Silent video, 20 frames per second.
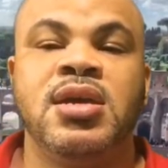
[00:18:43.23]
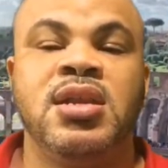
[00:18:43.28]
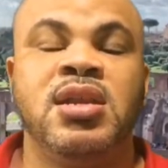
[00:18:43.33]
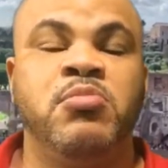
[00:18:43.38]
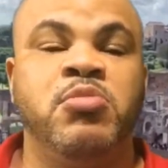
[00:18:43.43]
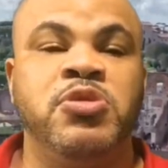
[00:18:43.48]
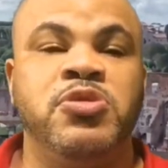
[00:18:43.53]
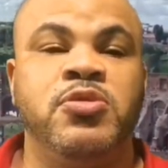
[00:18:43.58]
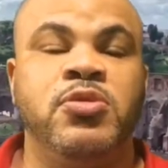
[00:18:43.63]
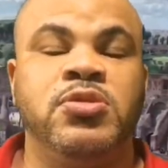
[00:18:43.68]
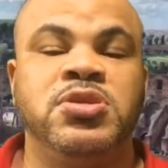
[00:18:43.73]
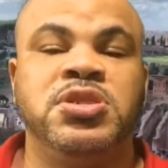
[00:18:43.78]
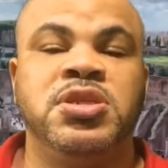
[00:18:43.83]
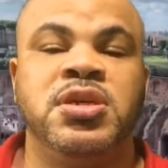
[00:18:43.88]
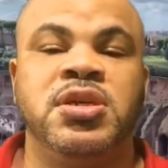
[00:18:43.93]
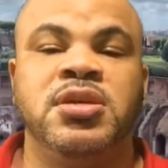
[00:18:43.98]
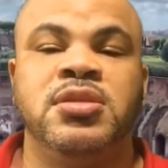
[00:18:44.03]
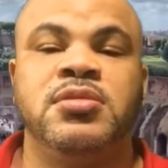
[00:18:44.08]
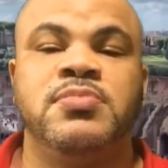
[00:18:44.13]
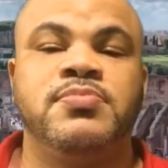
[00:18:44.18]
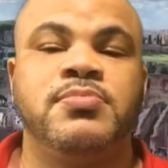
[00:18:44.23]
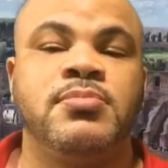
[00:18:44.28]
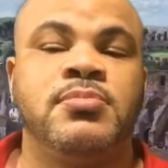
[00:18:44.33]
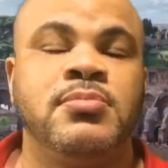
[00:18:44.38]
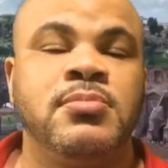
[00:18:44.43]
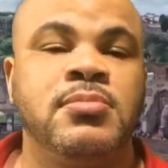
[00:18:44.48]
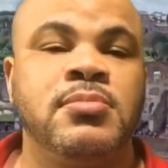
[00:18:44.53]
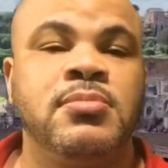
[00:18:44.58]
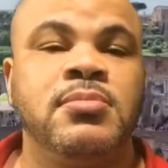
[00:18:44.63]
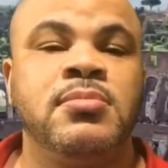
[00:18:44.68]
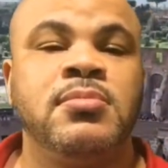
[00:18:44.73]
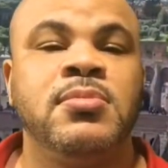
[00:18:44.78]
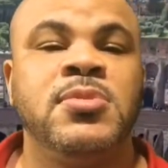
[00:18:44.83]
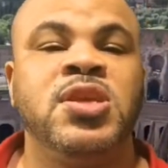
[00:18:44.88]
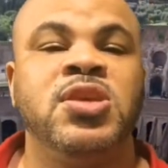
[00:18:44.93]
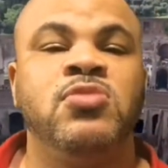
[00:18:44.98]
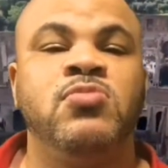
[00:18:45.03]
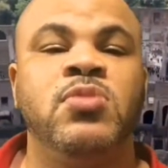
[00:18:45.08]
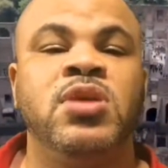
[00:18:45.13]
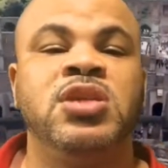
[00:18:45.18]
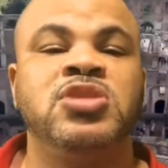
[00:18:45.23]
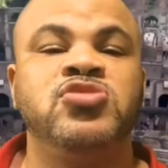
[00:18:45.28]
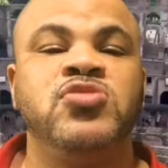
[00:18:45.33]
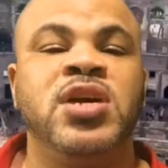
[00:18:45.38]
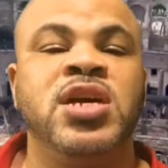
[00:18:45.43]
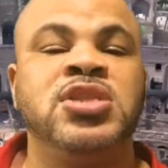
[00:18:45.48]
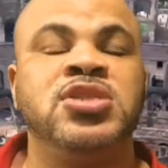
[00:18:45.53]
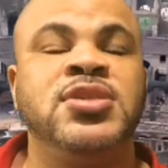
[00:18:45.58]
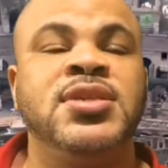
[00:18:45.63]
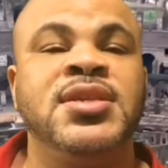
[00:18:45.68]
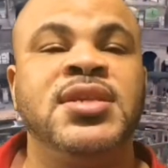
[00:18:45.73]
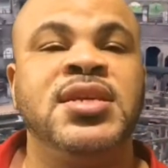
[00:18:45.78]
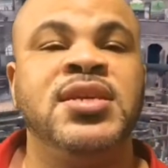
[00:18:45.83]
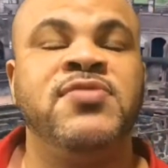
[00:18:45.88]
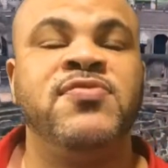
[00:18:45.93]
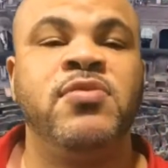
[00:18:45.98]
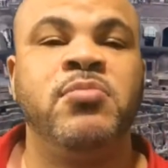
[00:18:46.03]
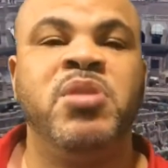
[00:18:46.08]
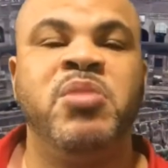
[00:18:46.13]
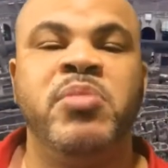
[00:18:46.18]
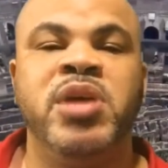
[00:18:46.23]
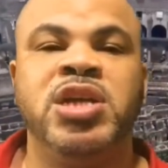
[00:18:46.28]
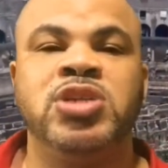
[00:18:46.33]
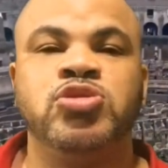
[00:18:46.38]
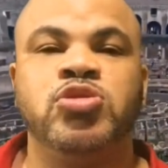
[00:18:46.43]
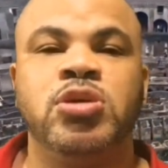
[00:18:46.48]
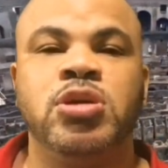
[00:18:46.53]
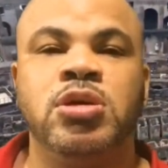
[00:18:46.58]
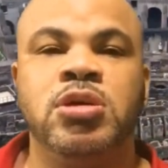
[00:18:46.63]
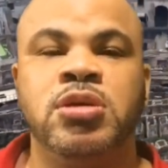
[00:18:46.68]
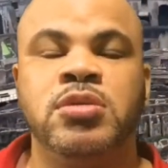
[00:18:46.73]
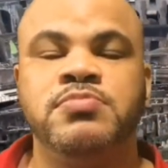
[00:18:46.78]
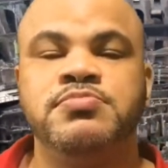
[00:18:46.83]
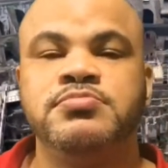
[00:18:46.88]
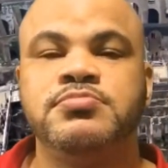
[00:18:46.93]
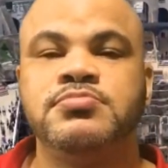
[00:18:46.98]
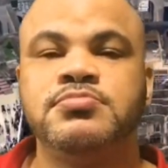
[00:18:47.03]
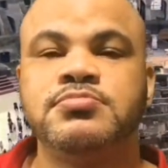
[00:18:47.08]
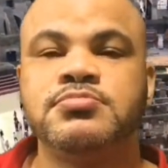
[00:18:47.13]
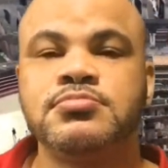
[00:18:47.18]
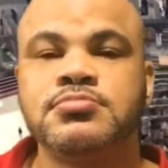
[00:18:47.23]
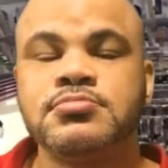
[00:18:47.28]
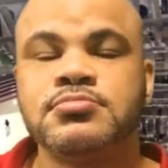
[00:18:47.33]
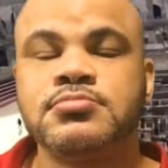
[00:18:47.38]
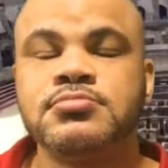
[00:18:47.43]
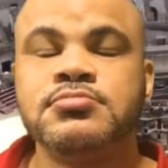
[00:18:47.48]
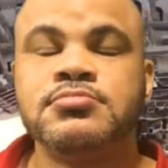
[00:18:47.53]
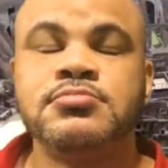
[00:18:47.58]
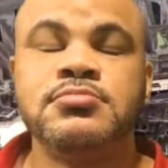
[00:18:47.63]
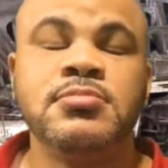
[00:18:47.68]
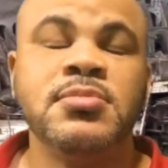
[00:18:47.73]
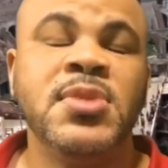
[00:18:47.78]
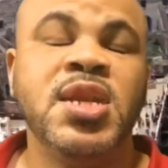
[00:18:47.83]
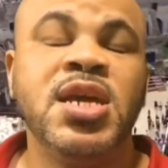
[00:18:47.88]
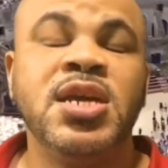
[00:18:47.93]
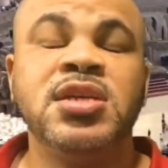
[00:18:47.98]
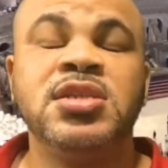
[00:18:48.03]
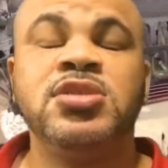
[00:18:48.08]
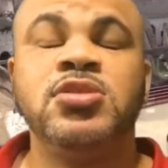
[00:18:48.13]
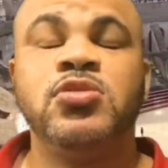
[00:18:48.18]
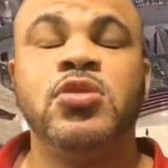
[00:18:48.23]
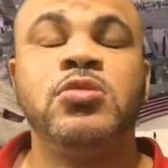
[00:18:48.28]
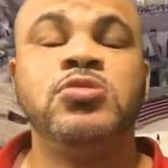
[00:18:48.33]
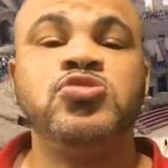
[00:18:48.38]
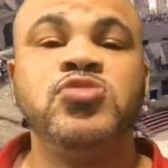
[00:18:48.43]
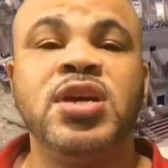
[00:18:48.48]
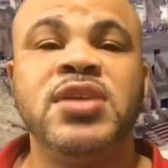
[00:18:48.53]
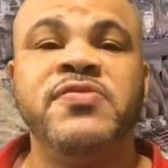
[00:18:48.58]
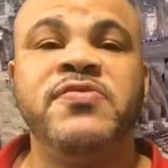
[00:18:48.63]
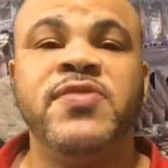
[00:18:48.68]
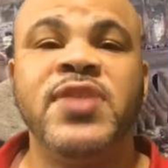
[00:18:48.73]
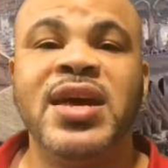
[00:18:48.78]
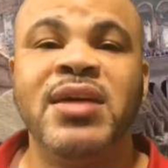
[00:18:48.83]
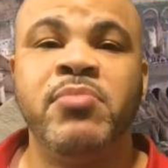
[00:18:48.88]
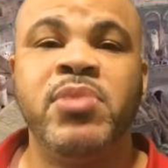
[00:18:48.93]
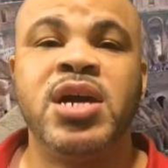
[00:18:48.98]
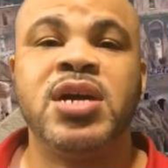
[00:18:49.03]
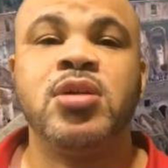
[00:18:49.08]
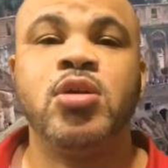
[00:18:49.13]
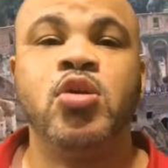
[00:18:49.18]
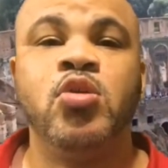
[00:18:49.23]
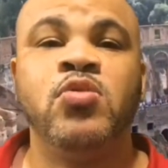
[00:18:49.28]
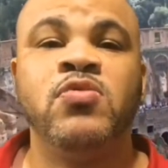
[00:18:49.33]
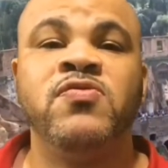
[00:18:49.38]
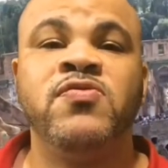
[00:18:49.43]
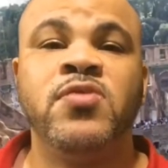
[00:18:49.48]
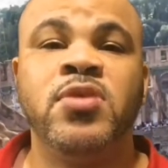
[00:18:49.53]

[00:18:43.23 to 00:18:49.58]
Number 13, you want to try to leave from a major hub. So don't try to fly back home